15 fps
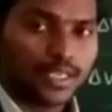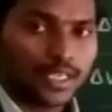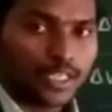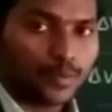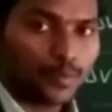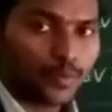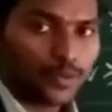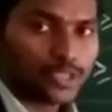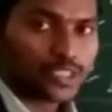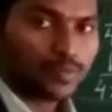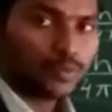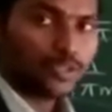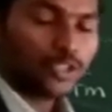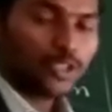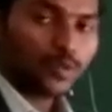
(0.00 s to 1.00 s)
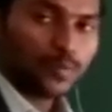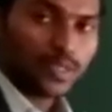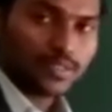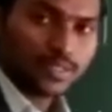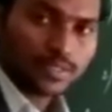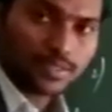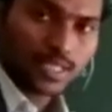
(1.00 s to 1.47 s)
impossible to
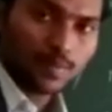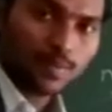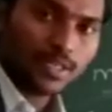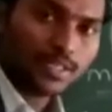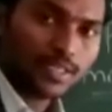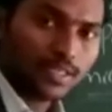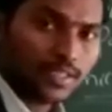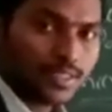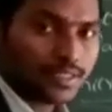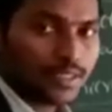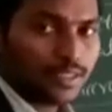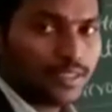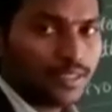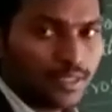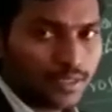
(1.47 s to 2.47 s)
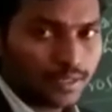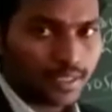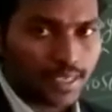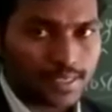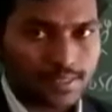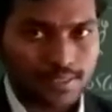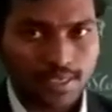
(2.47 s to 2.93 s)
measure simultaneously
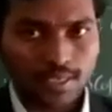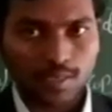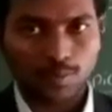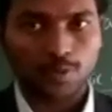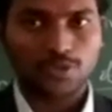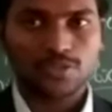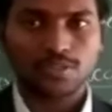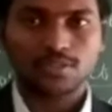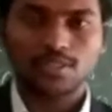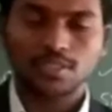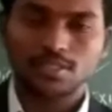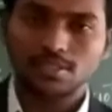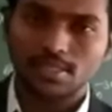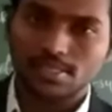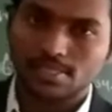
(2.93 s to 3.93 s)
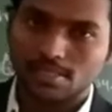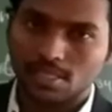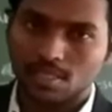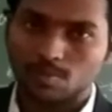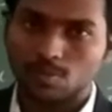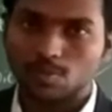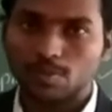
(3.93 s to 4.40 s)
exact position and
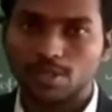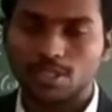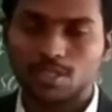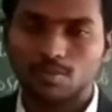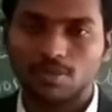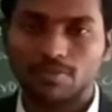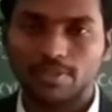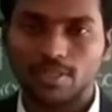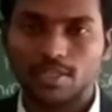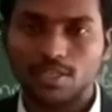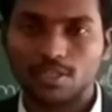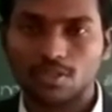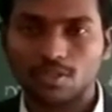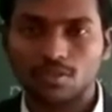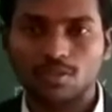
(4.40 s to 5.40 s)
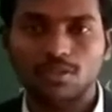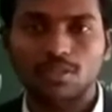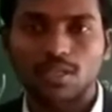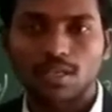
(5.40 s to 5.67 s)
exact momentum of an electron